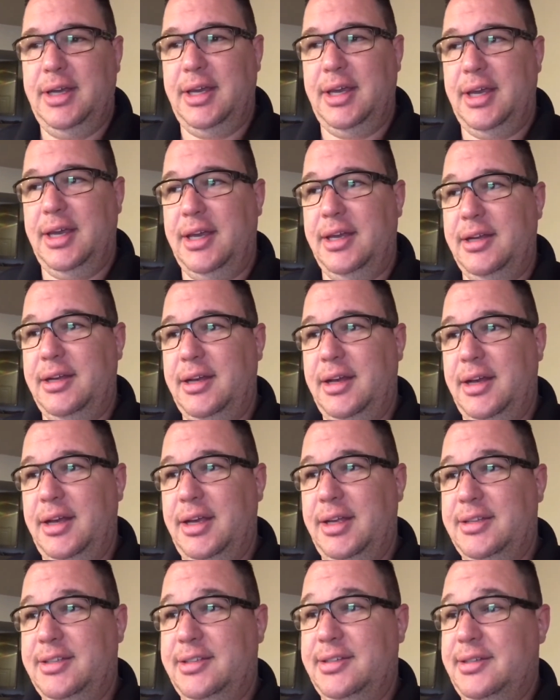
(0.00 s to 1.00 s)
and uh,
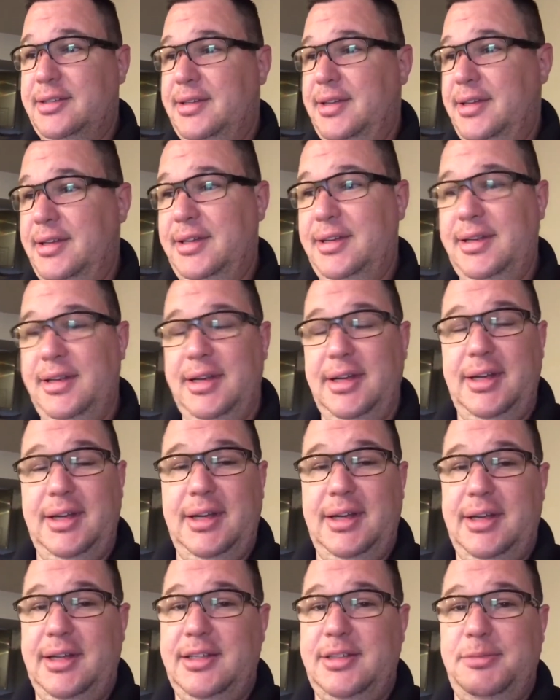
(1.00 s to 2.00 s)
it's
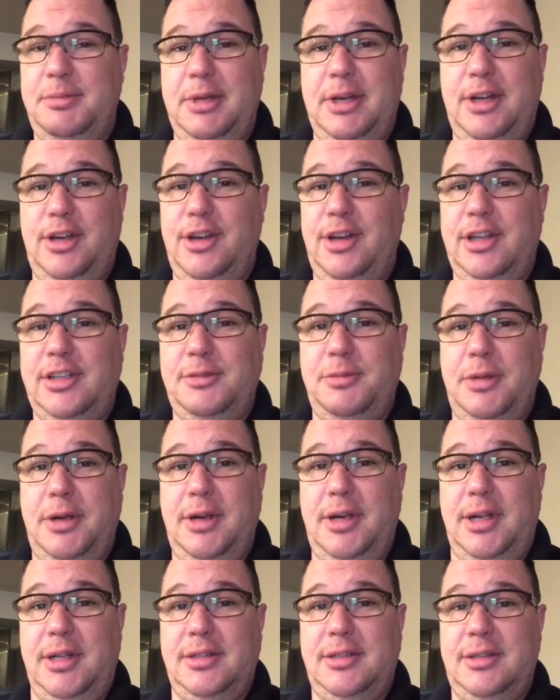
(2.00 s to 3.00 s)
it's been a good
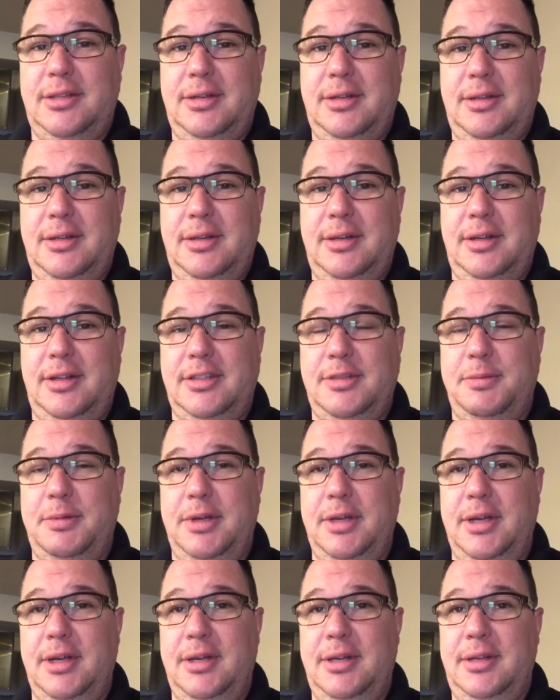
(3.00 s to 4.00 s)
experience. It's
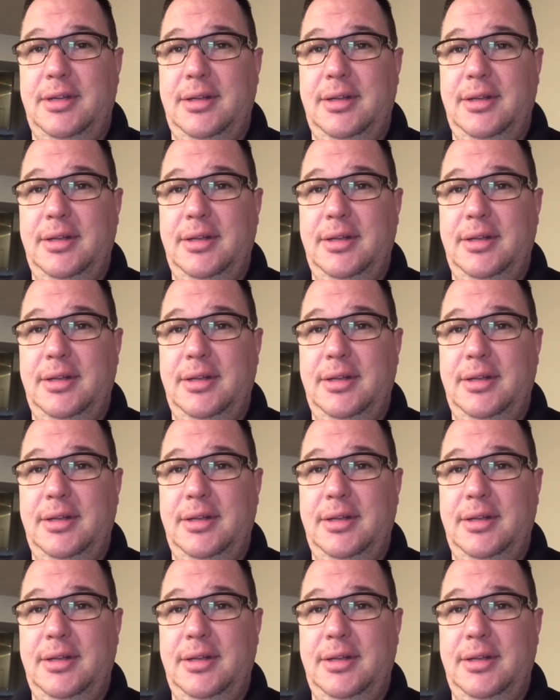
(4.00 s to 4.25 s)
been